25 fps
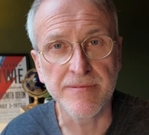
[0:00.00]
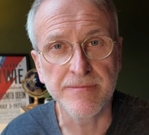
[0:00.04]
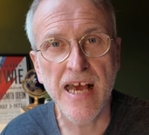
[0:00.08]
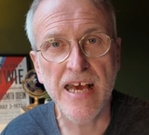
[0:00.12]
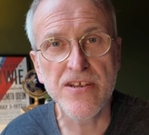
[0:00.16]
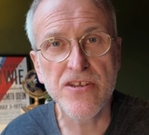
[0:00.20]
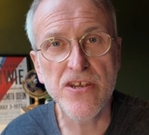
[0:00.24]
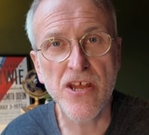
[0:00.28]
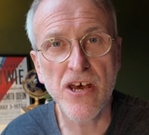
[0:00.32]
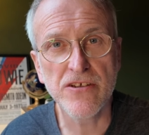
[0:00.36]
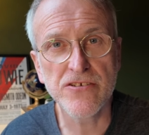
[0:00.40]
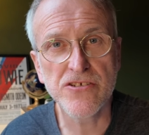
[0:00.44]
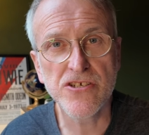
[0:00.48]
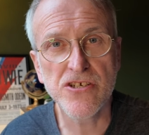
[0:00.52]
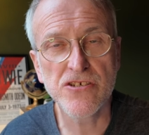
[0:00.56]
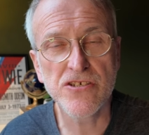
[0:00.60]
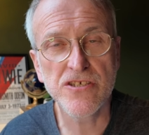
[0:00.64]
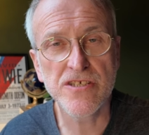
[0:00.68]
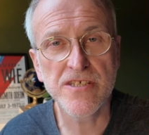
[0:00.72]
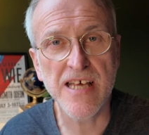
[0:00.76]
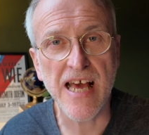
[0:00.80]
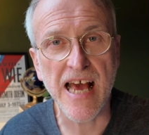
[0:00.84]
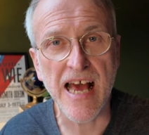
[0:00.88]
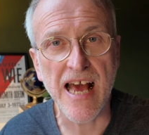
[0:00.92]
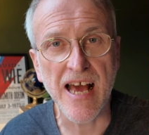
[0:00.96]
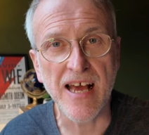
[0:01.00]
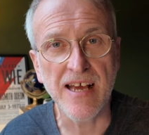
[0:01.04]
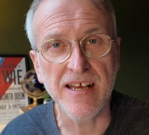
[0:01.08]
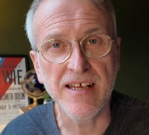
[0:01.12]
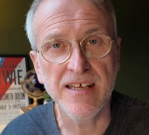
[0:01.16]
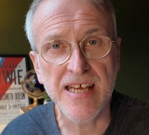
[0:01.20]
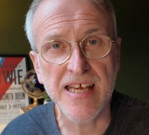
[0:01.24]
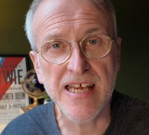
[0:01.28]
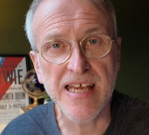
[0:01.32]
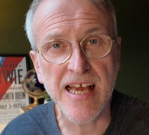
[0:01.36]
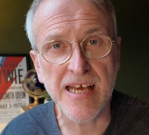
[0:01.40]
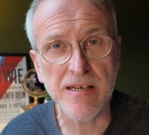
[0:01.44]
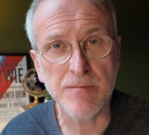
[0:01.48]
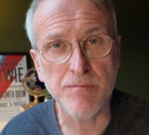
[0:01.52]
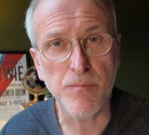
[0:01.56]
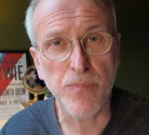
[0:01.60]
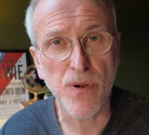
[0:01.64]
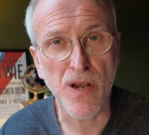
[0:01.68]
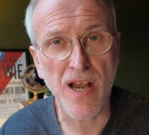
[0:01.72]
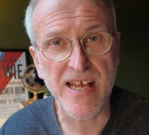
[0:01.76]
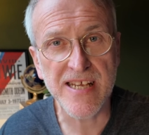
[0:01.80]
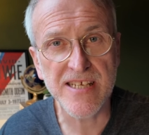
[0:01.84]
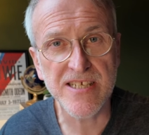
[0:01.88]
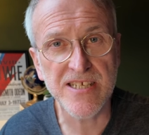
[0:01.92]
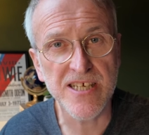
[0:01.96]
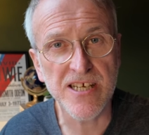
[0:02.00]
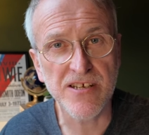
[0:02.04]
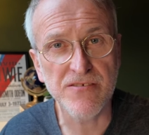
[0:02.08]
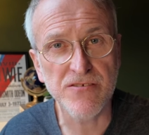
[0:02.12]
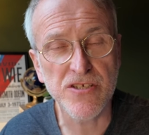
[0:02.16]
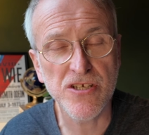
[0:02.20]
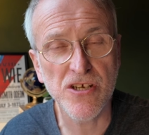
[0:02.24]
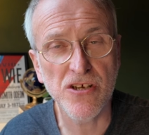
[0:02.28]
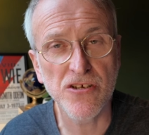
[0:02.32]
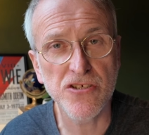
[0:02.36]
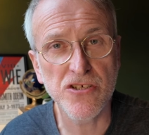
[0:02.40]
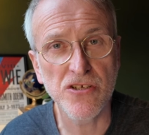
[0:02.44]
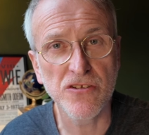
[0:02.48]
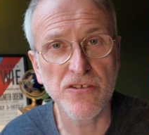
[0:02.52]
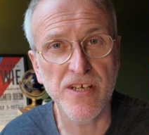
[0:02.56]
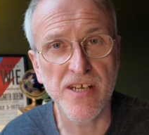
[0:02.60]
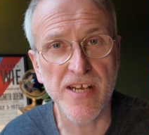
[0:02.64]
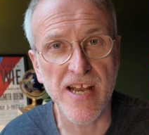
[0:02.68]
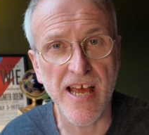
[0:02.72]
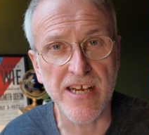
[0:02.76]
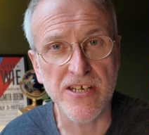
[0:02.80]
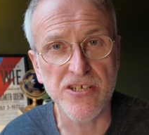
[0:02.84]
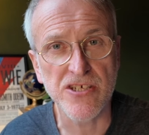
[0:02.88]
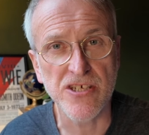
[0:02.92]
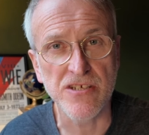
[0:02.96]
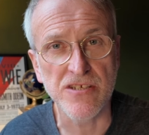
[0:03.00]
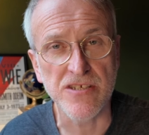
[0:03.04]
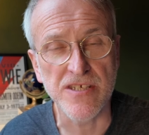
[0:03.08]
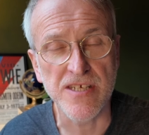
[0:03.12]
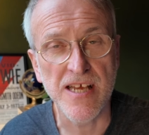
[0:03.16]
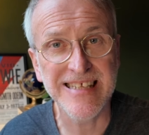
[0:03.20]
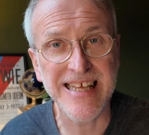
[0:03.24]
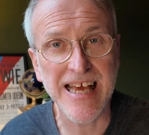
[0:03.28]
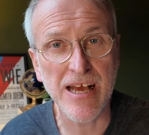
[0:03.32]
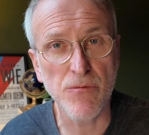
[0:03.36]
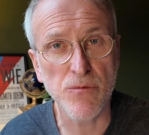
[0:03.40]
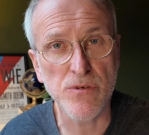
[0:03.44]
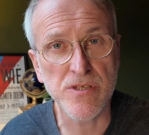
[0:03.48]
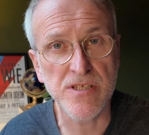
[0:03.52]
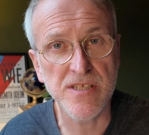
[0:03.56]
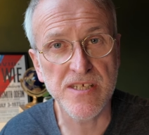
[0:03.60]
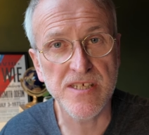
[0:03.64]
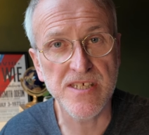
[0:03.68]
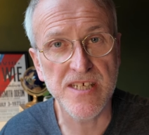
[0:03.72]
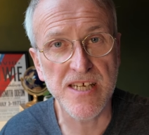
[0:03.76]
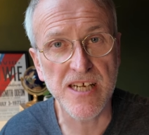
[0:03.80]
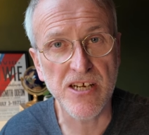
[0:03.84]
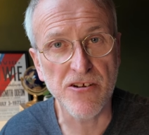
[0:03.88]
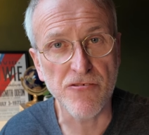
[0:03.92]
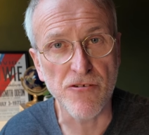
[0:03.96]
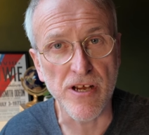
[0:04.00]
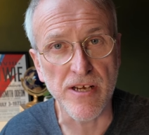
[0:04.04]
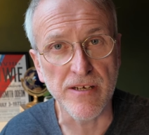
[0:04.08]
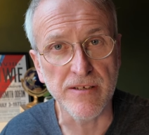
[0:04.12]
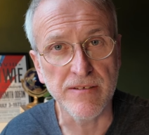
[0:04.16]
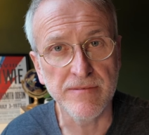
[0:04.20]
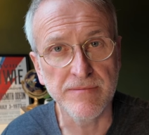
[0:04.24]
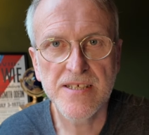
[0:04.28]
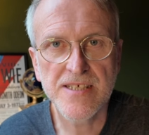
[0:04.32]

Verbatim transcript: And not just that, he had plenty of social connections. That was the secret.